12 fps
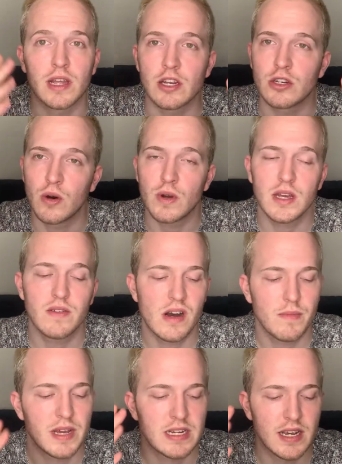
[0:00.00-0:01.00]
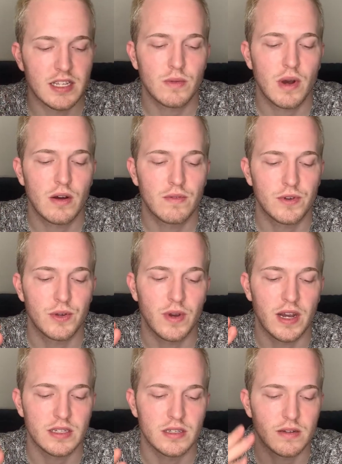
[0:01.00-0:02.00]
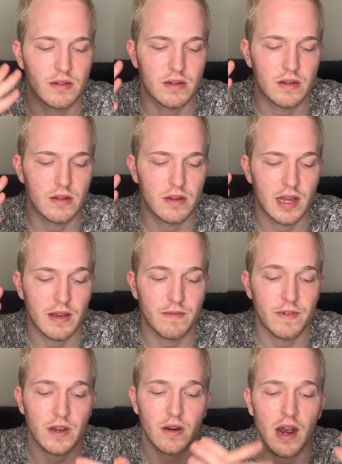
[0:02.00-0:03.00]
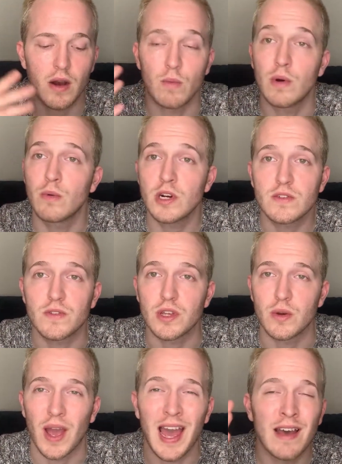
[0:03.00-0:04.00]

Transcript: Like, don't give up. It takes a while for you guys to like figure out what works for you.